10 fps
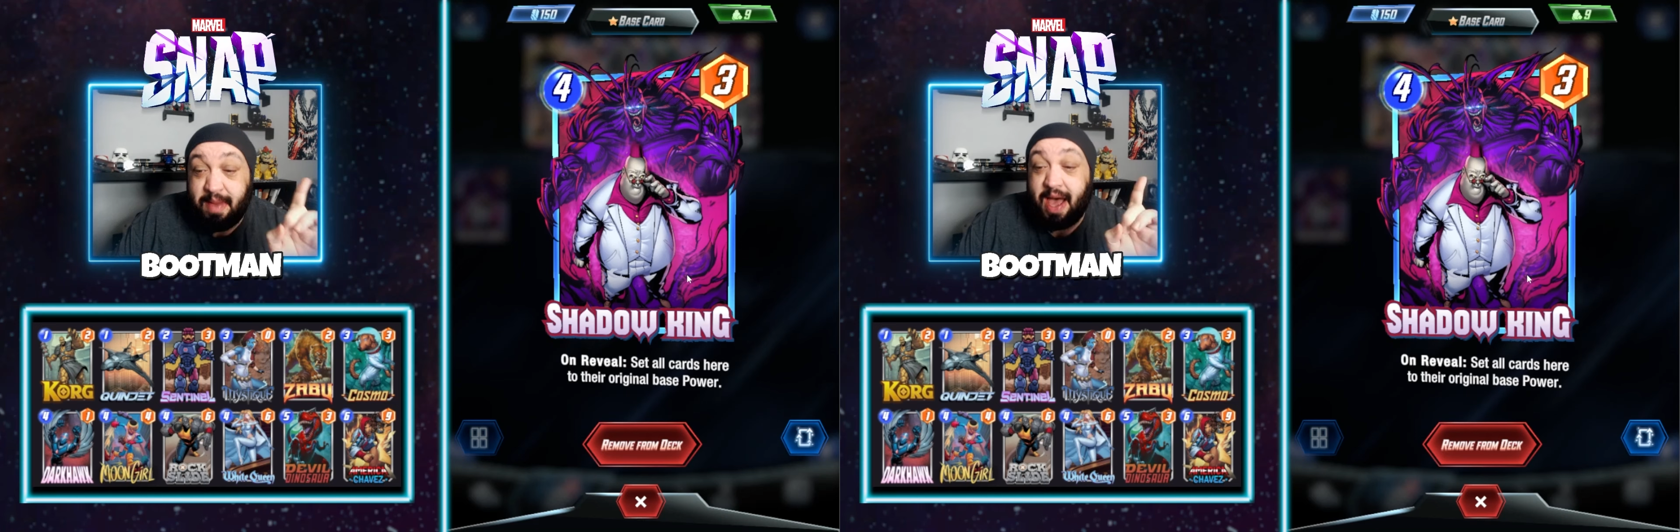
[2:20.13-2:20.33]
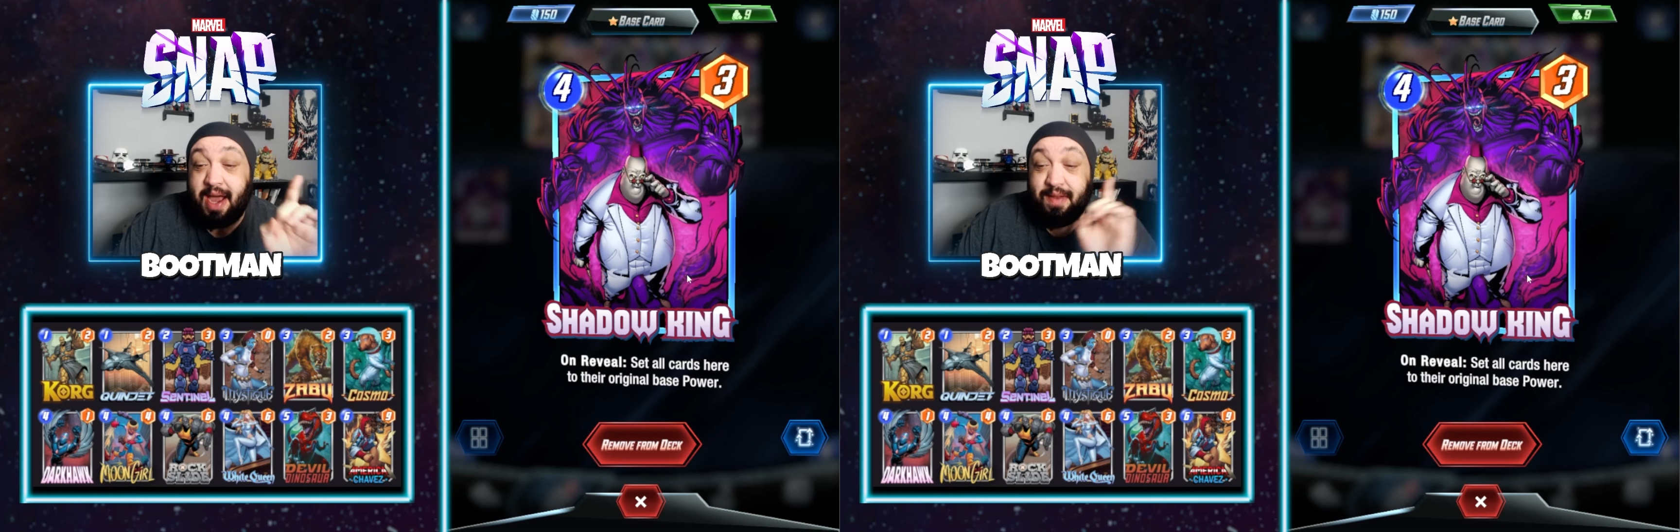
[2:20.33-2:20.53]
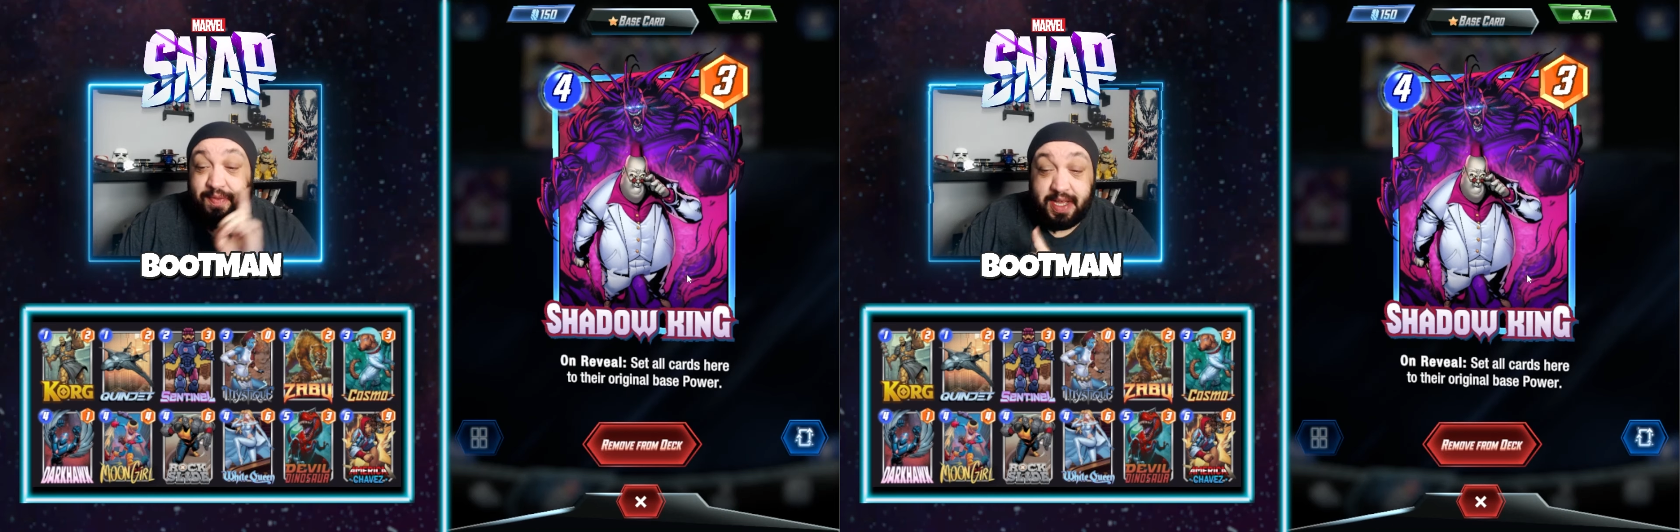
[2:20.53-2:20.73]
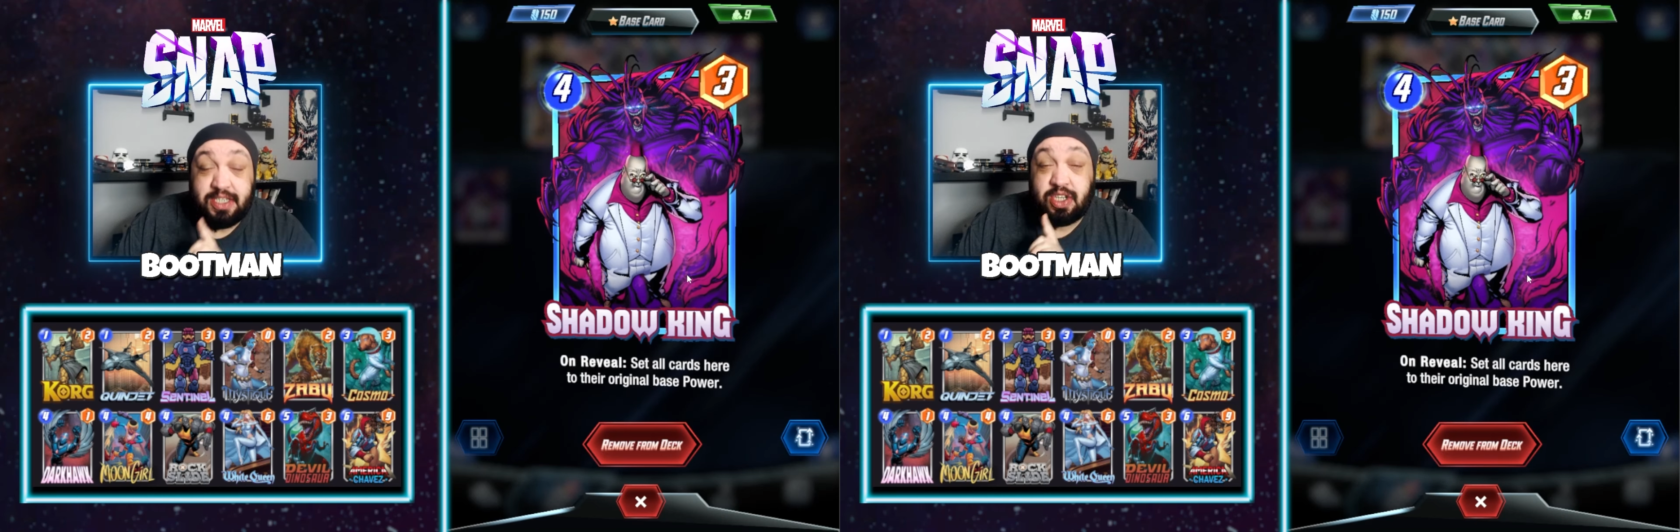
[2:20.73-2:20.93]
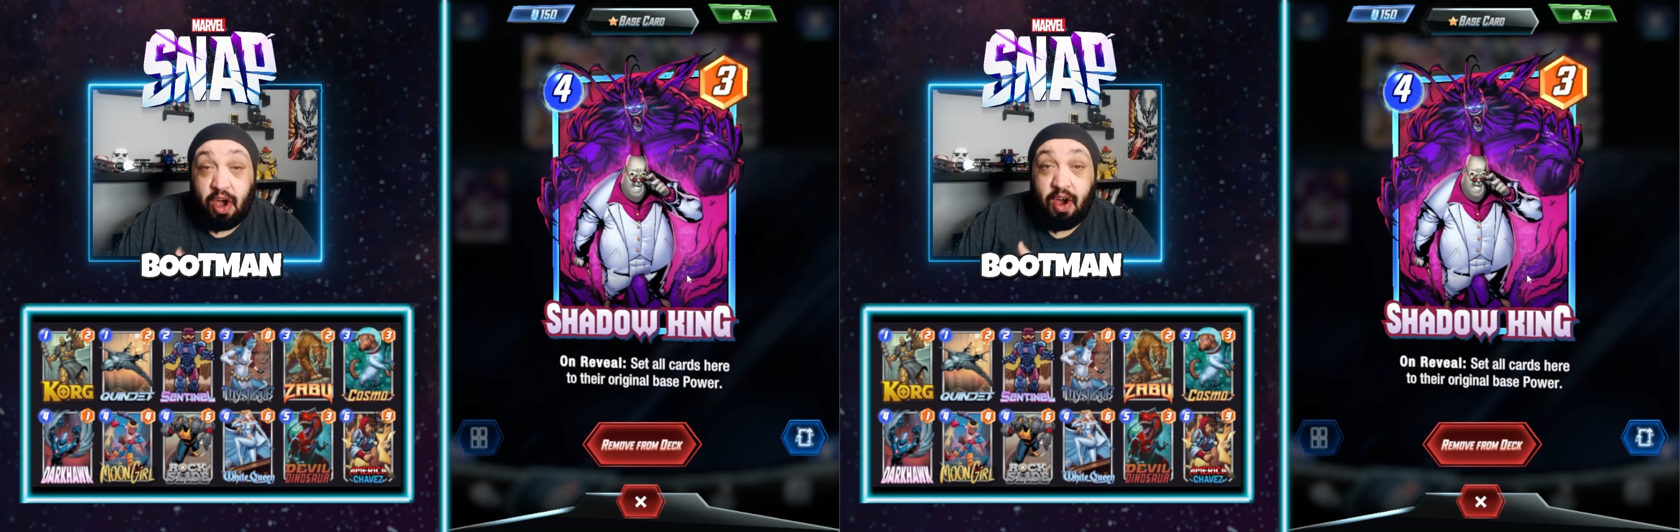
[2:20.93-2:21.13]
in mind,
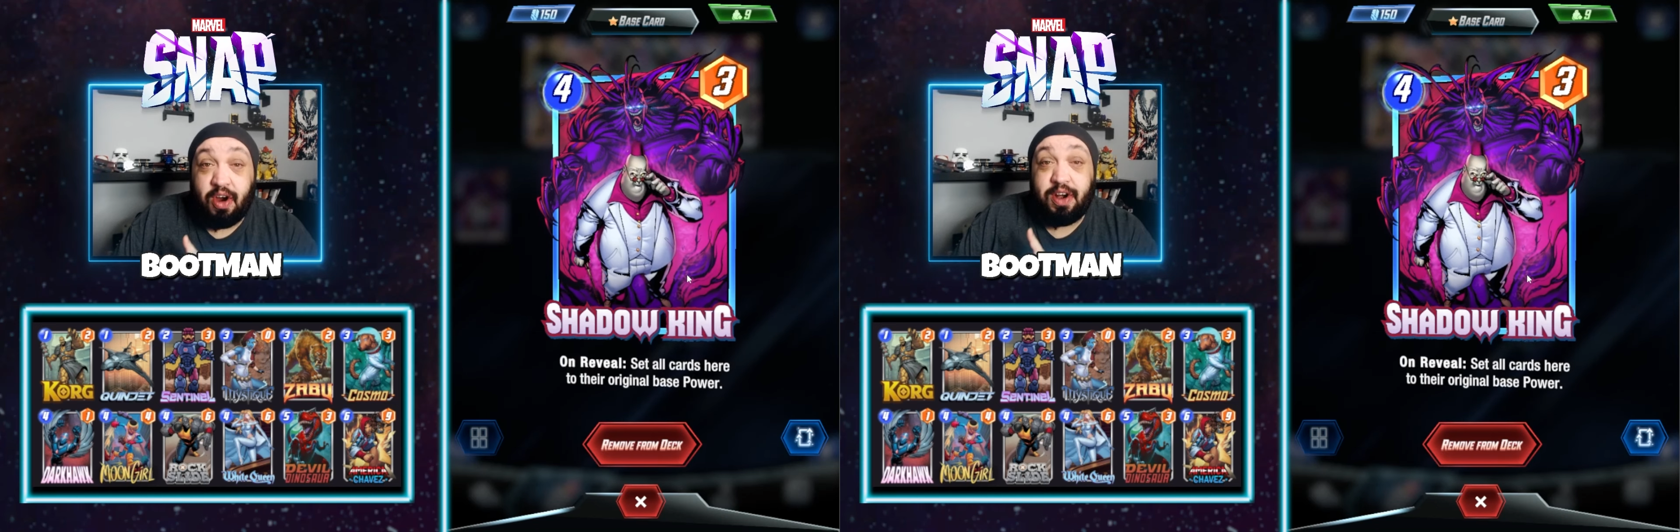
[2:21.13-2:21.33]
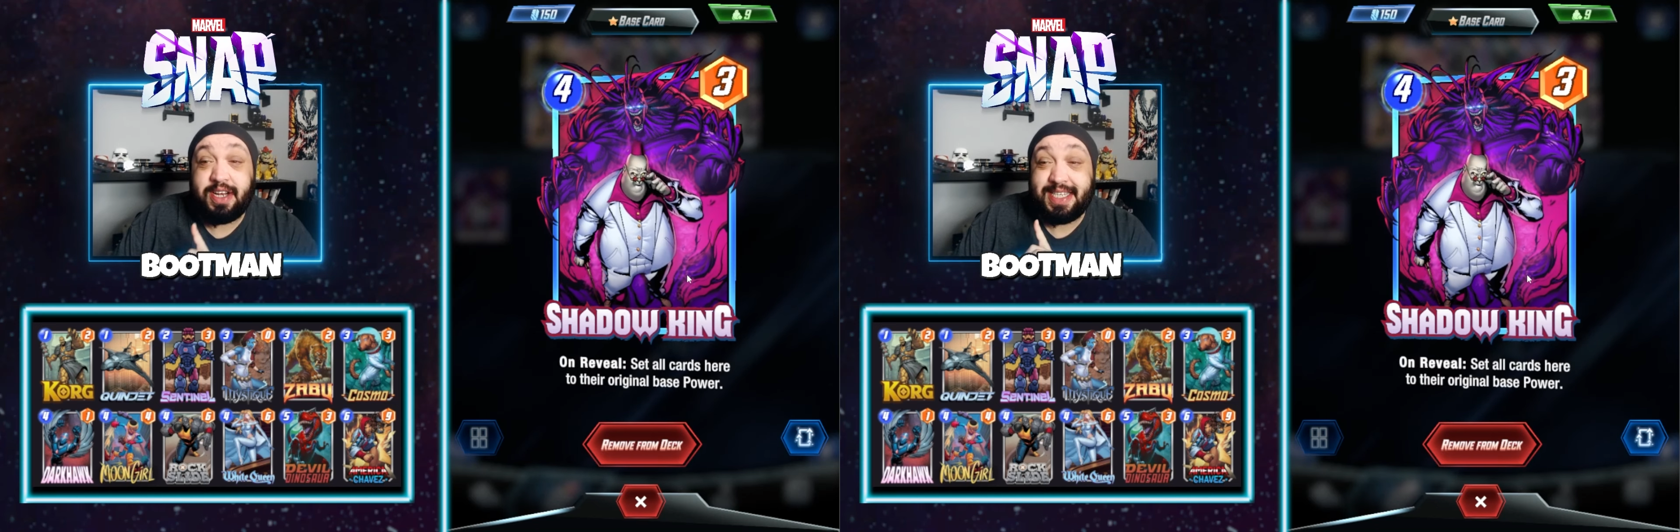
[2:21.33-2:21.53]
this card